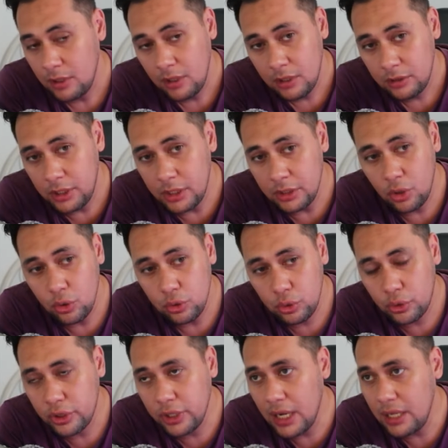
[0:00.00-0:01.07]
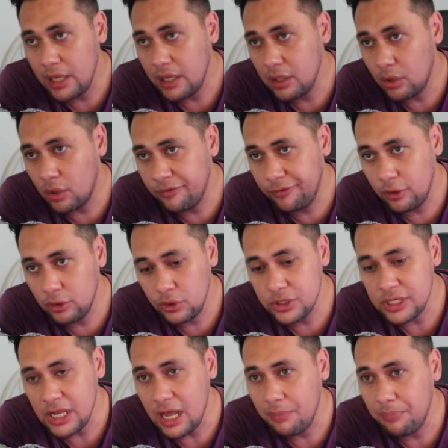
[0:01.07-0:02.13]
Then go to your gallery or photos
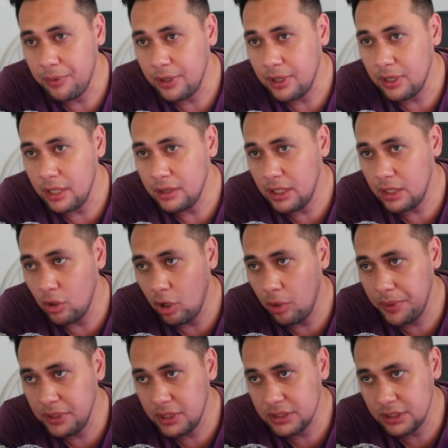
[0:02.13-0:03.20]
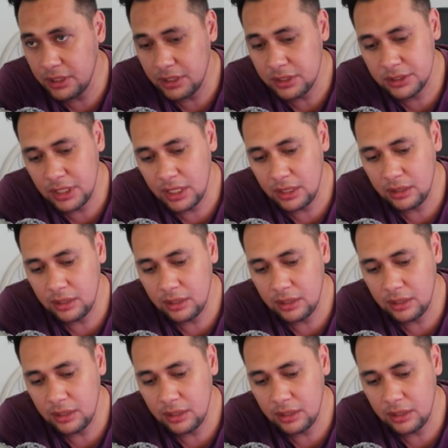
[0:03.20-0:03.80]
app and then open the screenshot.